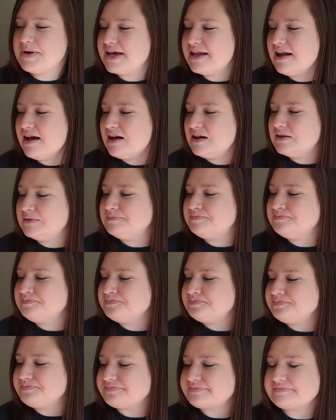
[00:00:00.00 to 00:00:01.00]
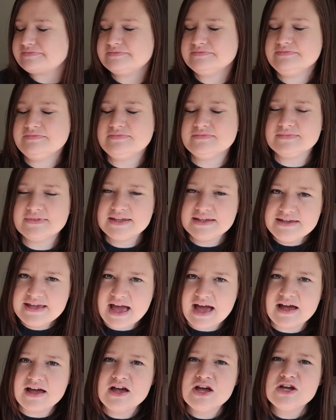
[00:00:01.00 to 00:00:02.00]
But
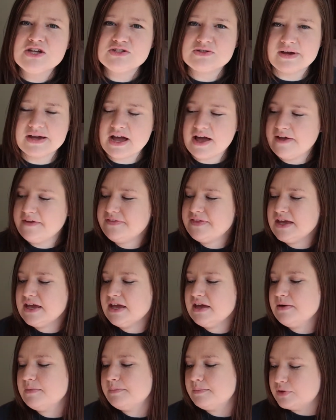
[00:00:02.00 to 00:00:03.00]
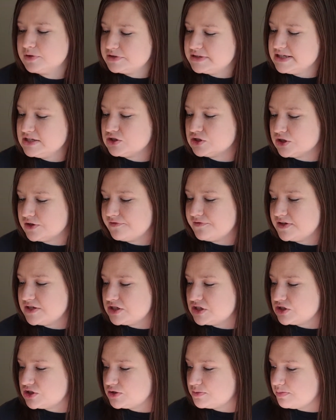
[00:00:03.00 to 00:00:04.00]
yeah, so I got the
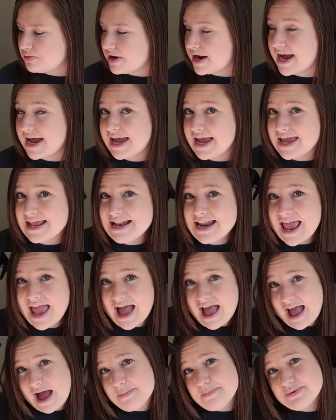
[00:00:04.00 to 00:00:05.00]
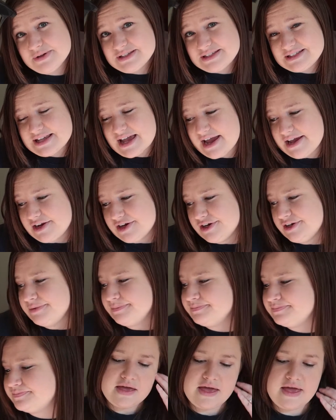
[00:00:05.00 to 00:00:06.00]
multi-surface spray in apple
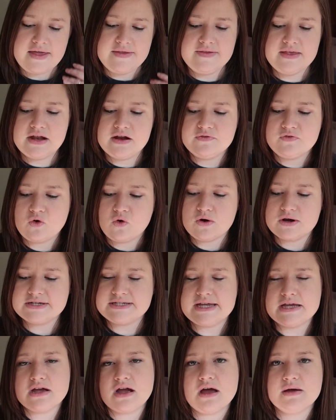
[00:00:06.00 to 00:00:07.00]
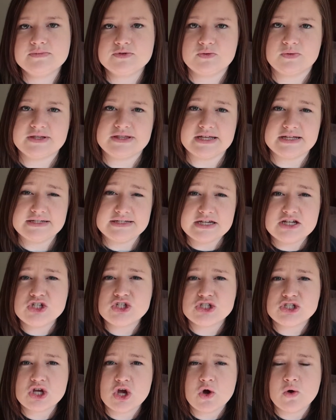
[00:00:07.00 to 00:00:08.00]
cider, and then of course it comes with a
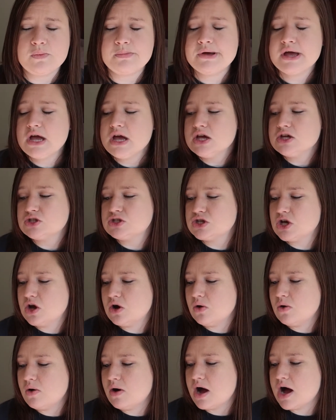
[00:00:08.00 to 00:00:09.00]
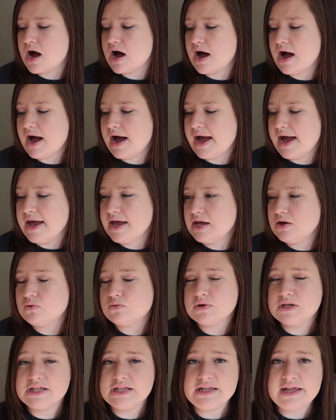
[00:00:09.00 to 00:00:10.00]
dish soap. So I
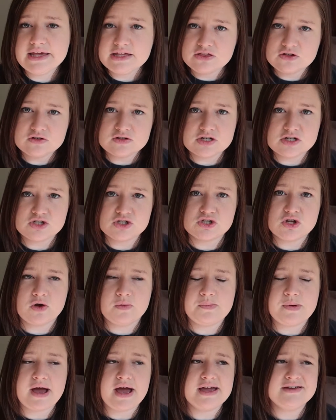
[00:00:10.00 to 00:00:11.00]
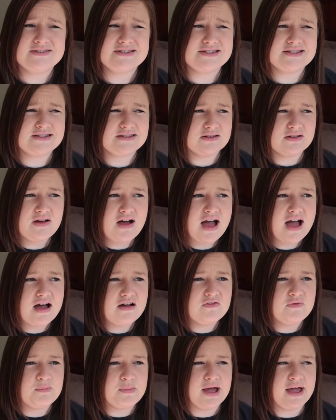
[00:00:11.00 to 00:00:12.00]
really like their dish soap. I still
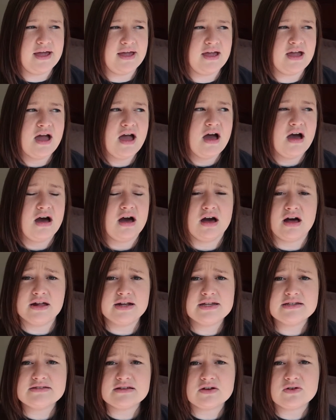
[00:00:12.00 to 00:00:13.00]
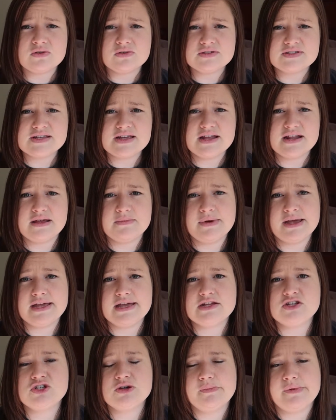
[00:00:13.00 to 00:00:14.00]
have my honeysuckle scent in my
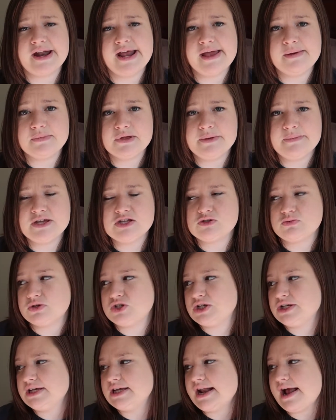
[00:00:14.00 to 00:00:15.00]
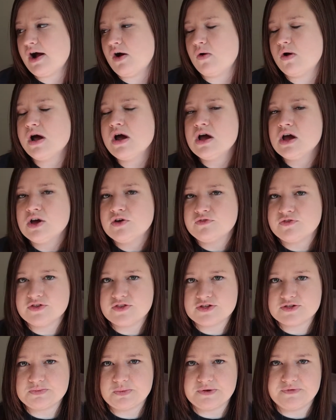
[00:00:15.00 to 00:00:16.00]
kitchen, but I am going to be switching it out for
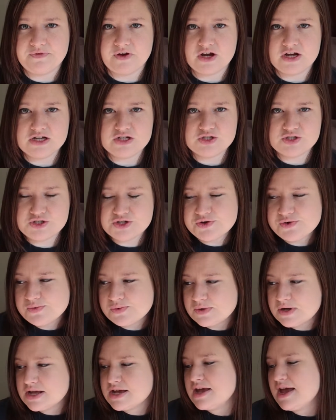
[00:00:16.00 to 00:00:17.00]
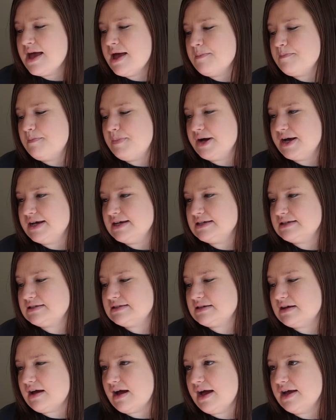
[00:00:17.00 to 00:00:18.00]
this one very soon.
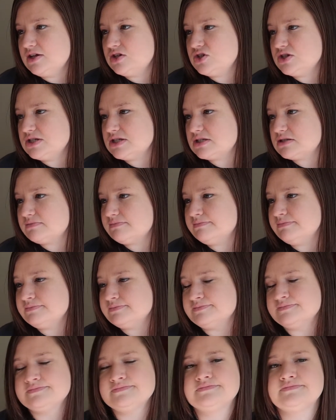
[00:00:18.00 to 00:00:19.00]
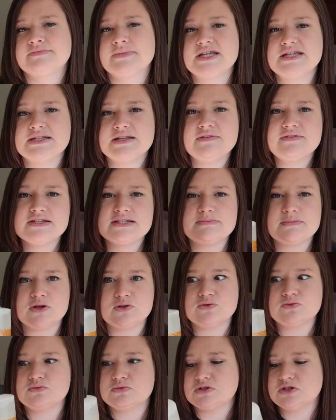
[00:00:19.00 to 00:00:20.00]
But I just this stuff
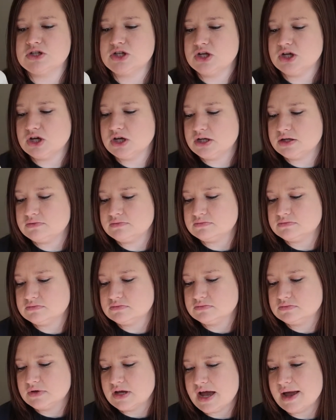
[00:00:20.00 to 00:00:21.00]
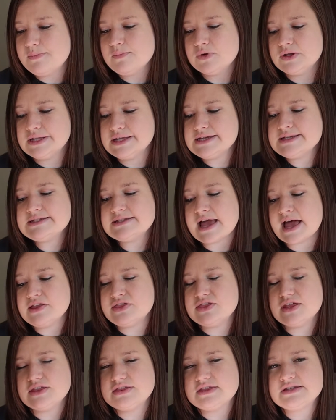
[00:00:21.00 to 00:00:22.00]
smells really good. I'm really
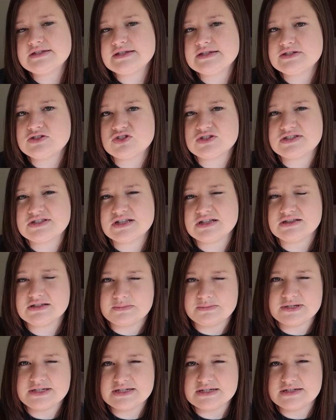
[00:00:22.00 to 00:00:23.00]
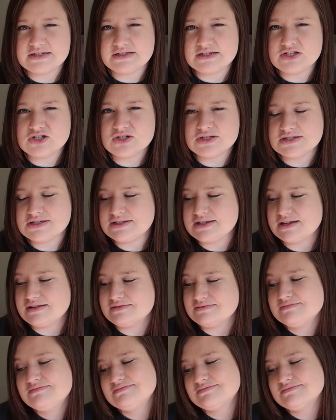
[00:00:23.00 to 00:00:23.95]
sad that this is just a limited edition scent.